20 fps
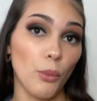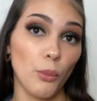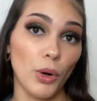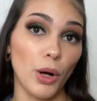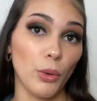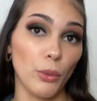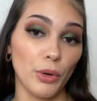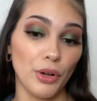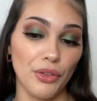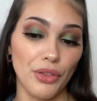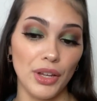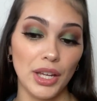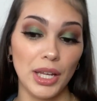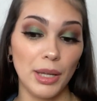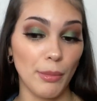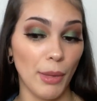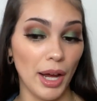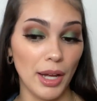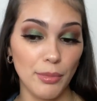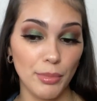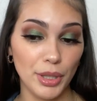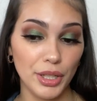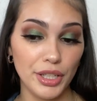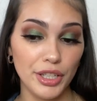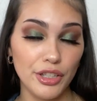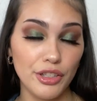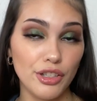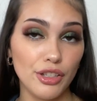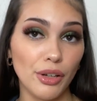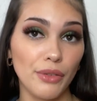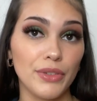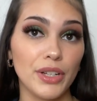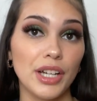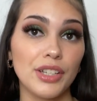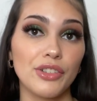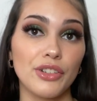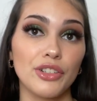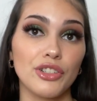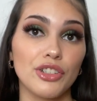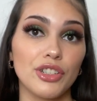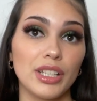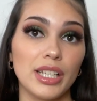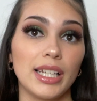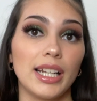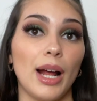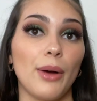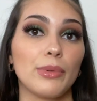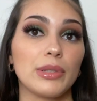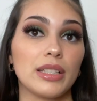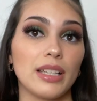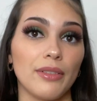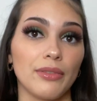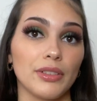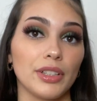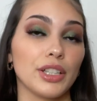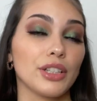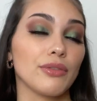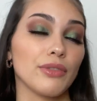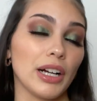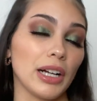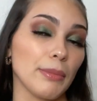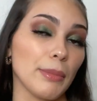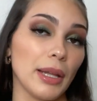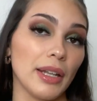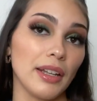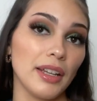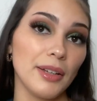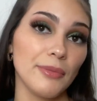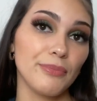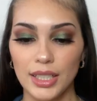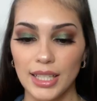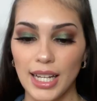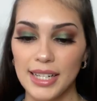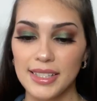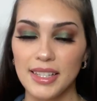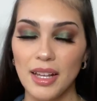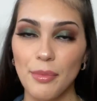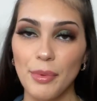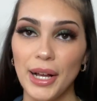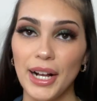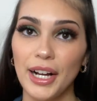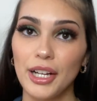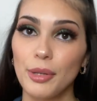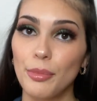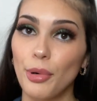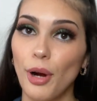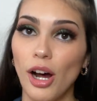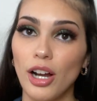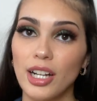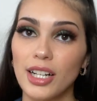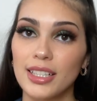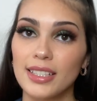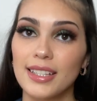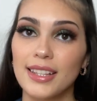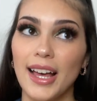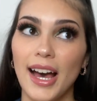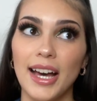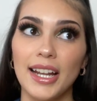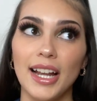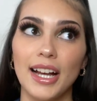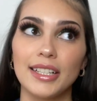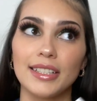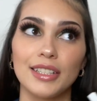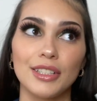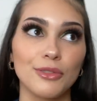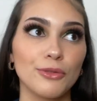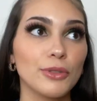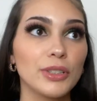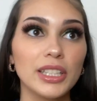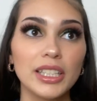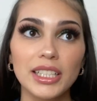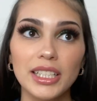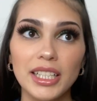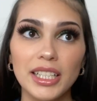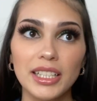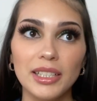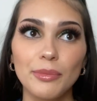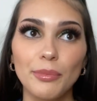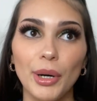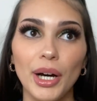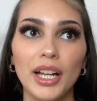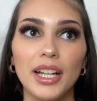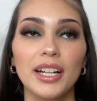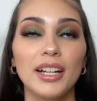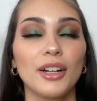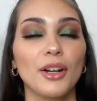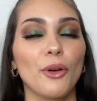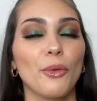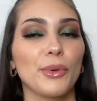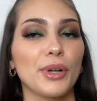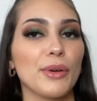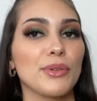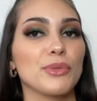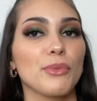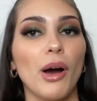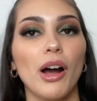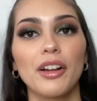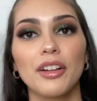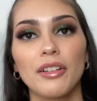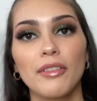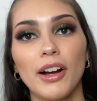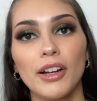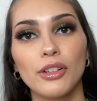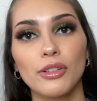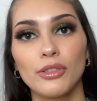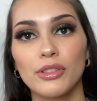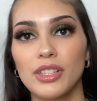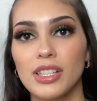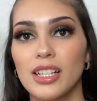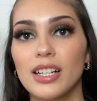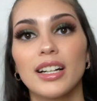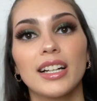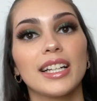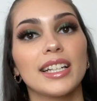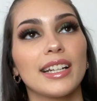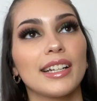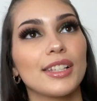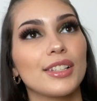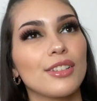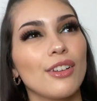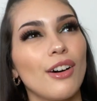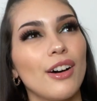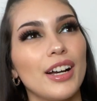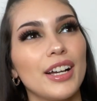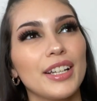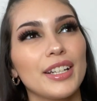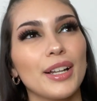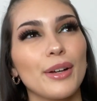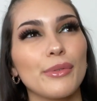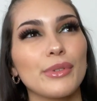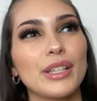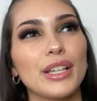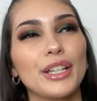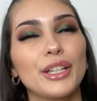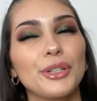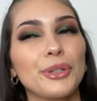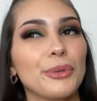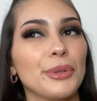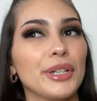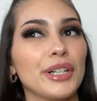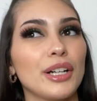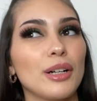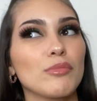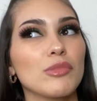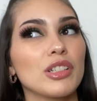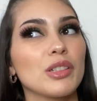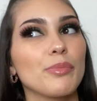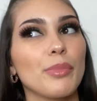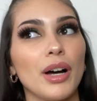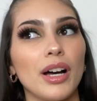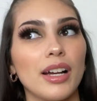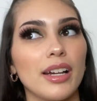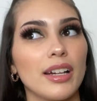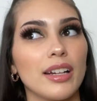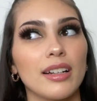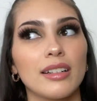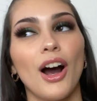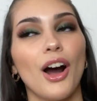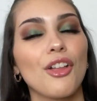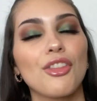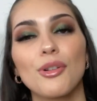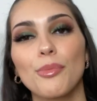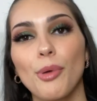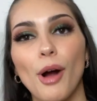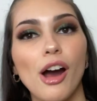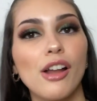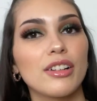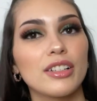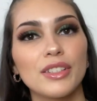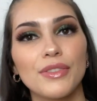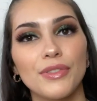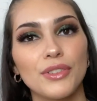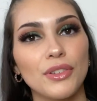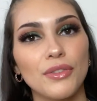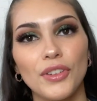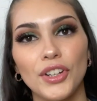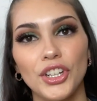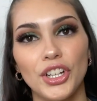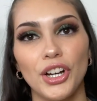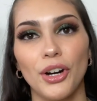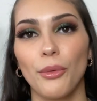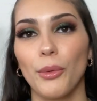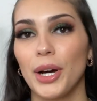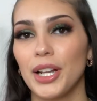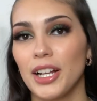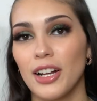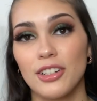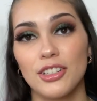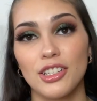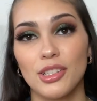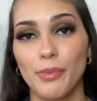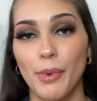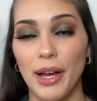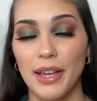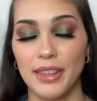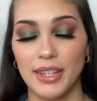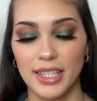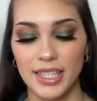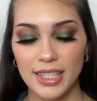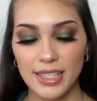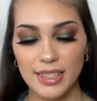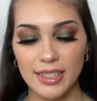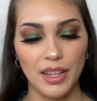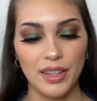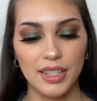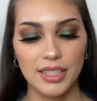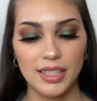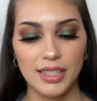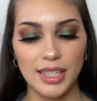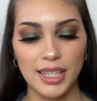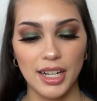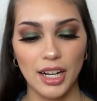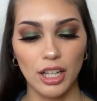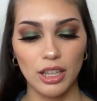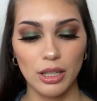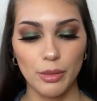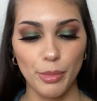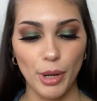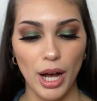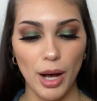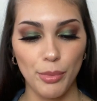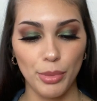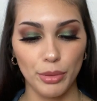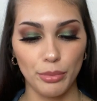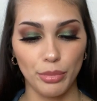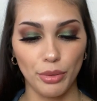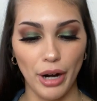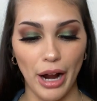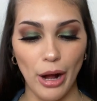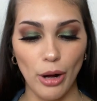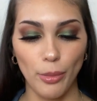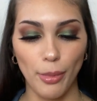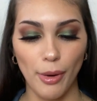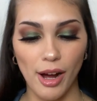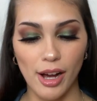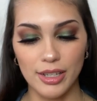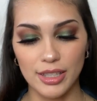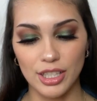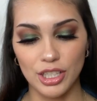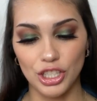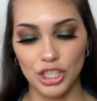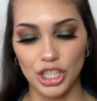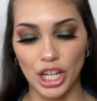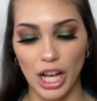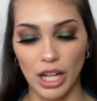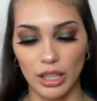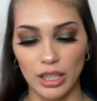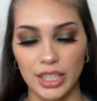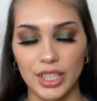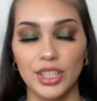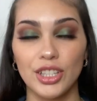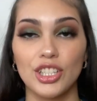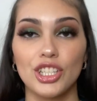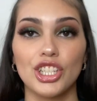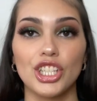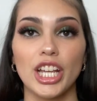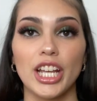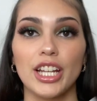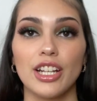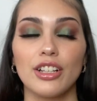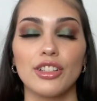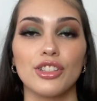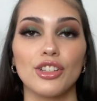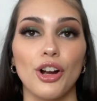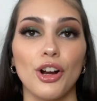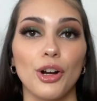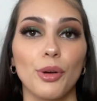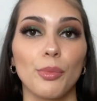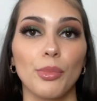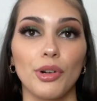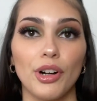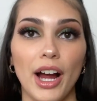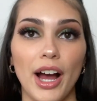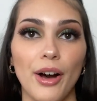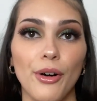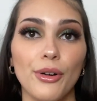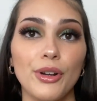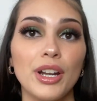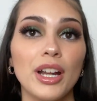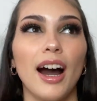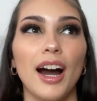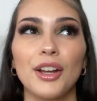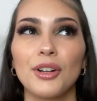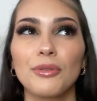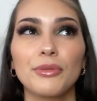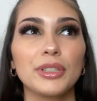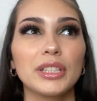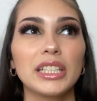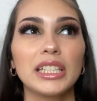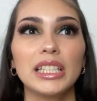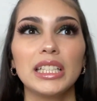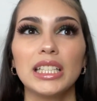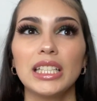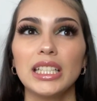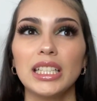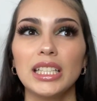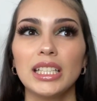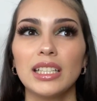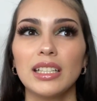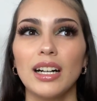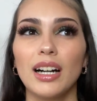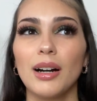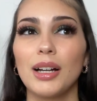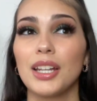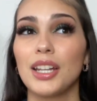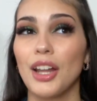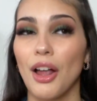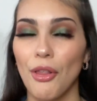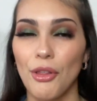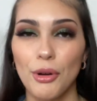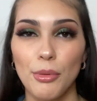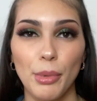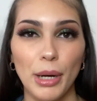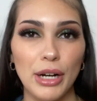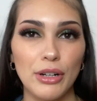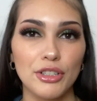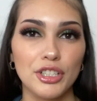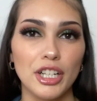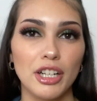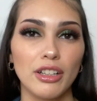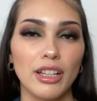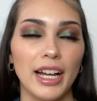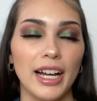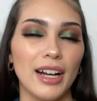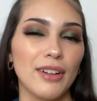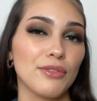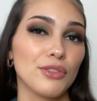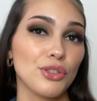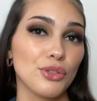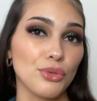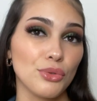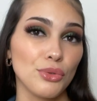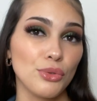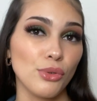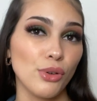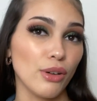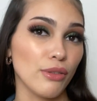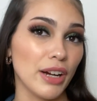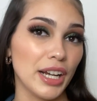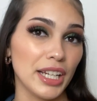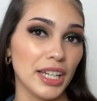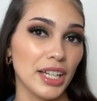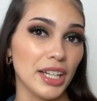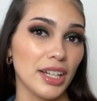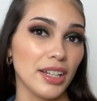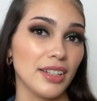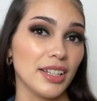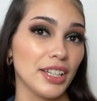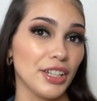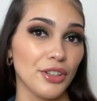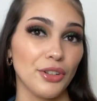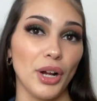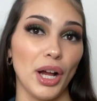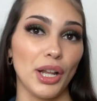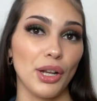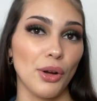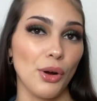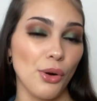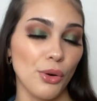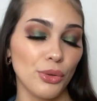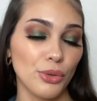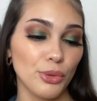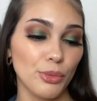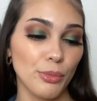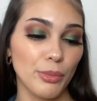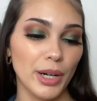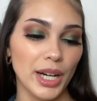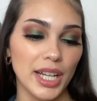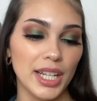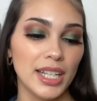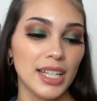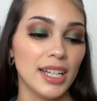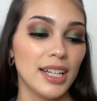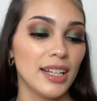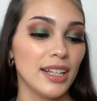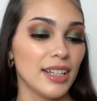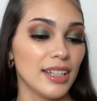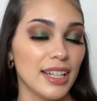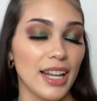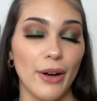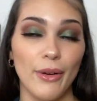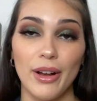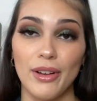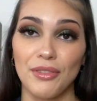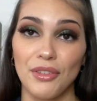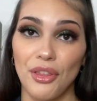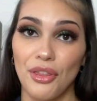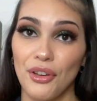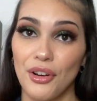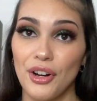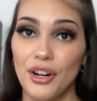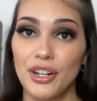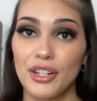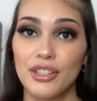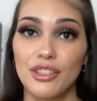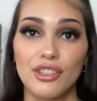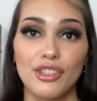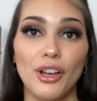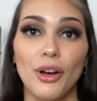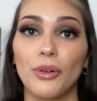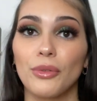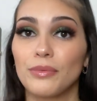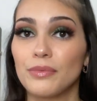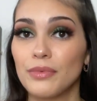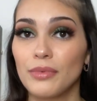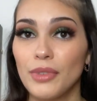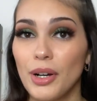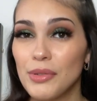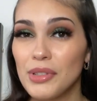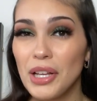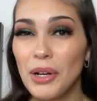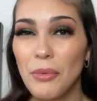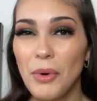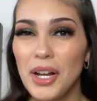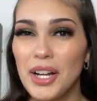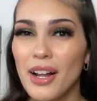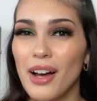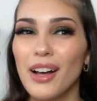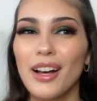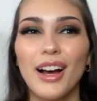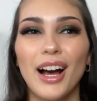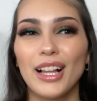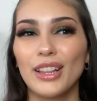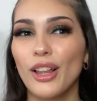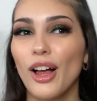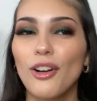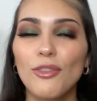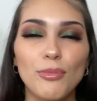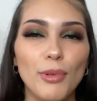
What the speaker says: well worth it in my opinion. So if you guys are interested, I would definitely recommend it. Next up, I got a product that I didn't really need, but when I was walking around Ulta and I saw it and I was like, you know what? I'm just buying other products for the video. Why not just buy this? This is the ColourPop Brow Boss Gel in the shade Dark Brown. I don't really need another brow gel. I have two already here at home, but now I have a third, so I was like, why not? I love